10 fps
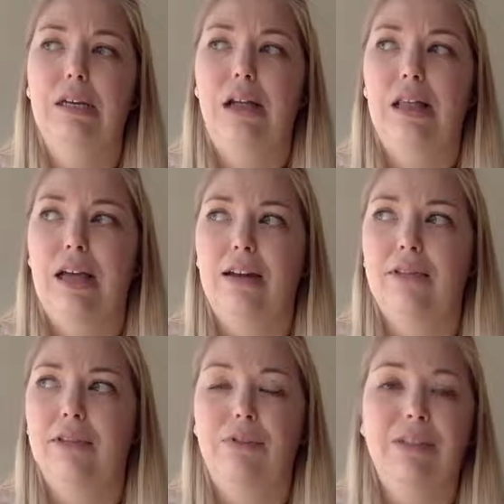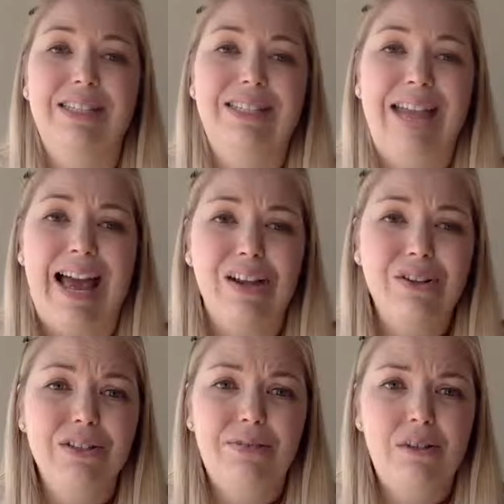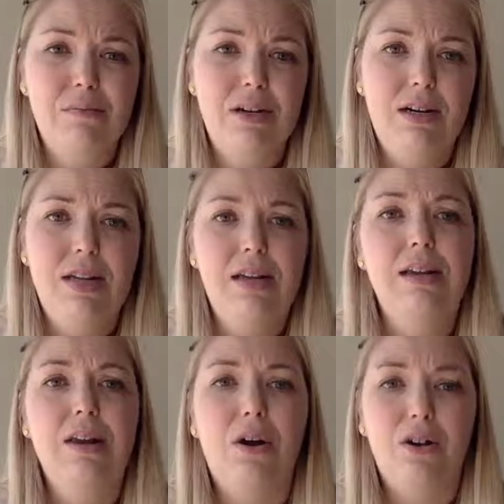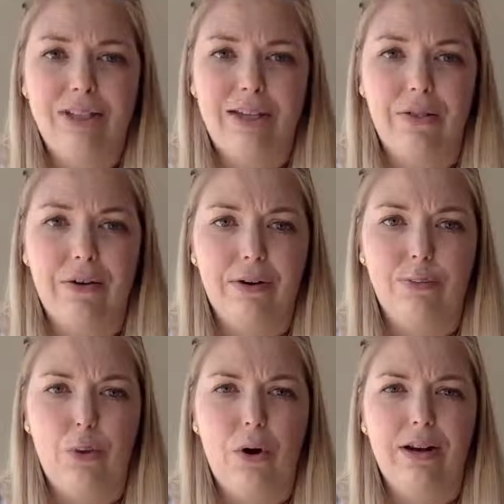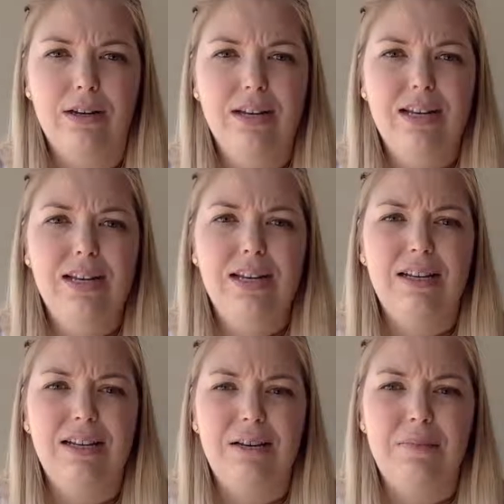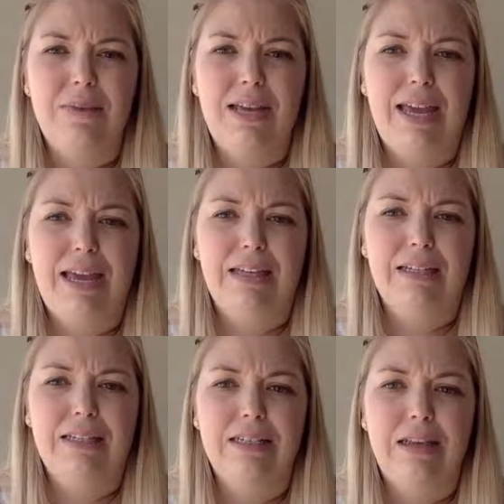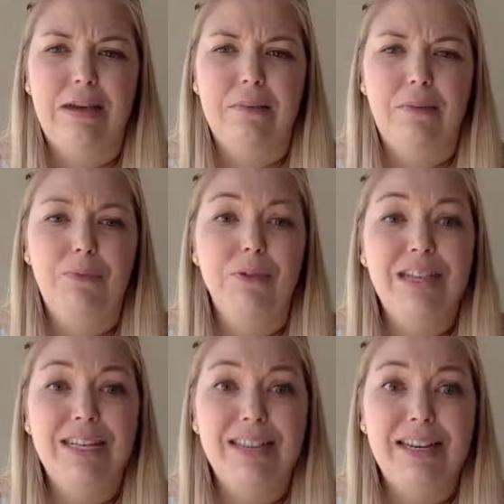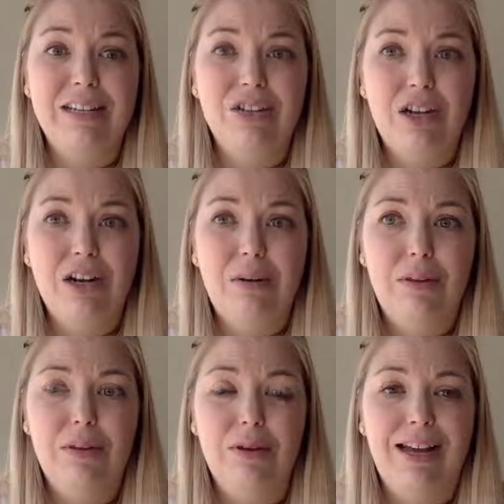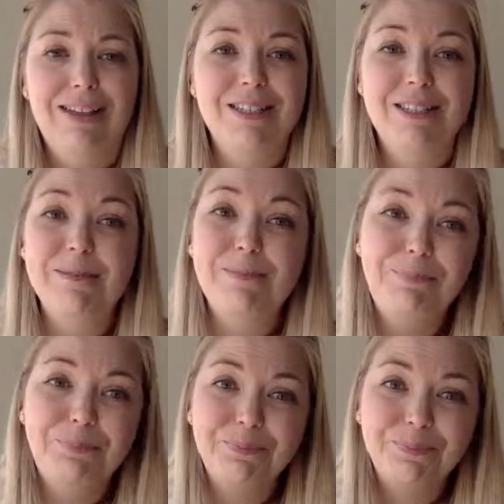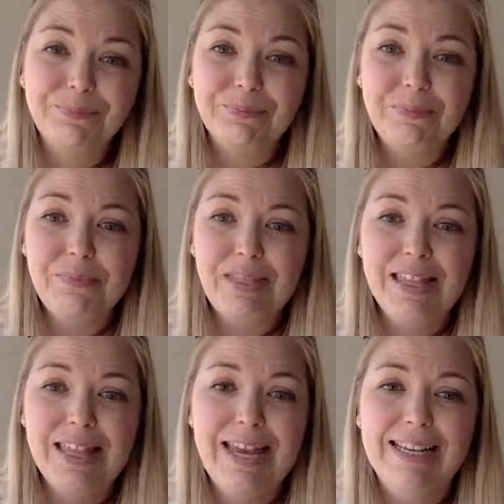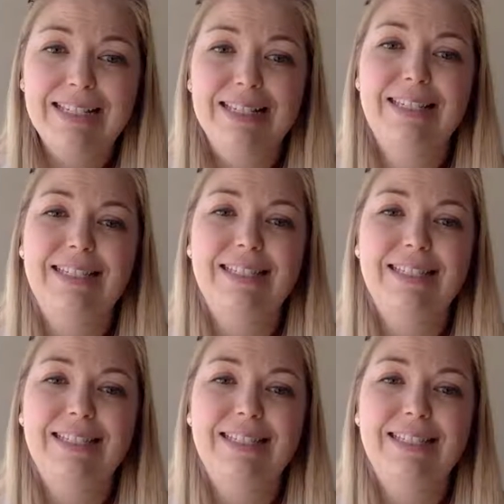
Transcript: a lot of different styles of community all together in one. And I'm really excited to share it with you guys. Thanks.